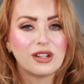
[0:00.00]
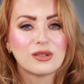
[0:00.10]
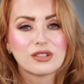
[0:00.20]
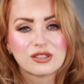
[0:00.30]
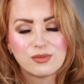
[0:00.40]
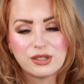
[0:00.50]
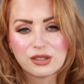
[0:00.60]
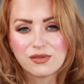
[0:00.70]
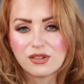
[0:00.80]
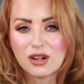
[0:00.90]
It was
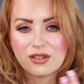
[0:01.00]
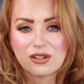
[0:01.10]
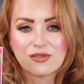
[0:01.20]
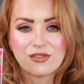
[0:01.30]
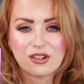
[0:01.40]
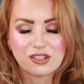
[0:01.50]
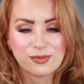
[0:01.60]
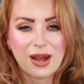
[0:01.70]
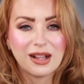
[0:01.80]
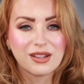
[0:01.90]
beautiful on her first
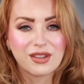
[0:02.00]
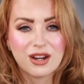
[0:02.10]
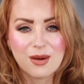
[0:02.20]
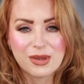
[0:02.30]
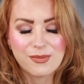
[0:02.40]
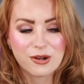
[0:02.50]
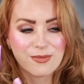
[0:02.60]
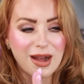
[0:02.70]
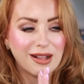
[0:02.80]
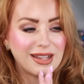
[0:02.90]
palette, the Hummingbird
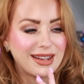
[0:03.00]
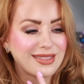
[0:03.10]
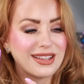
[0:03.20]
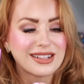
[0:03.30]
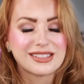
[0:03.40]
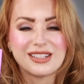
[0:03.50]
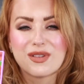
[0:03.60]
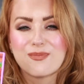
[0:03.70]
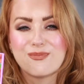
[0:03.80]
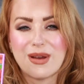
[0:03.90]
palette, and I think it's
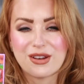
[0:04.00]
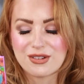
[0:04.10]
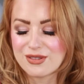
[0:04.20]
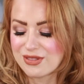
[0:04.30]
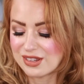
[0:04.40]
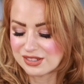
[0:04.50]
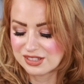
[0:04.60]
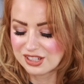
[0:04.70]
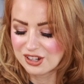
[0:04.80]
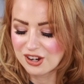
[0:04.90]
even better this
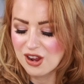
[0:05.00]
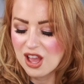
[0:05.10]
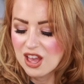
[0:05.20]
year.